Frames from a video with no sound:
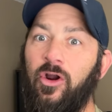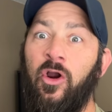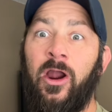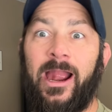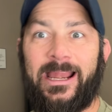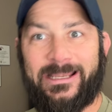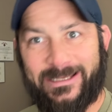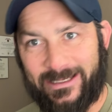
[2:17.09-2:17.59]

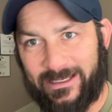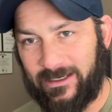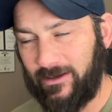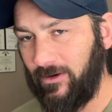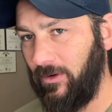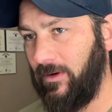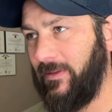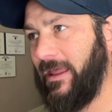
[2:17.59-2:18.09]
or I
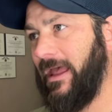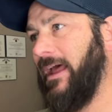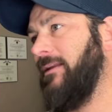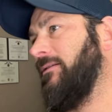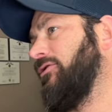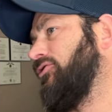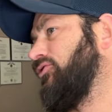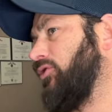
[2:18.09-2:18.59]
didn't, or
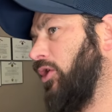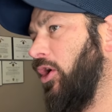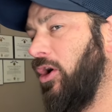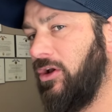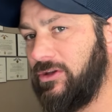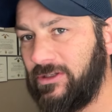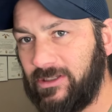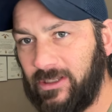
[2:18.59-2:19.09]
that
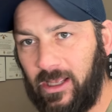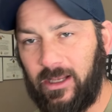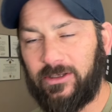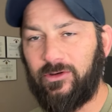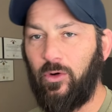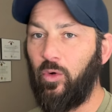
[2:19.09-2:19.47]
draw sucked,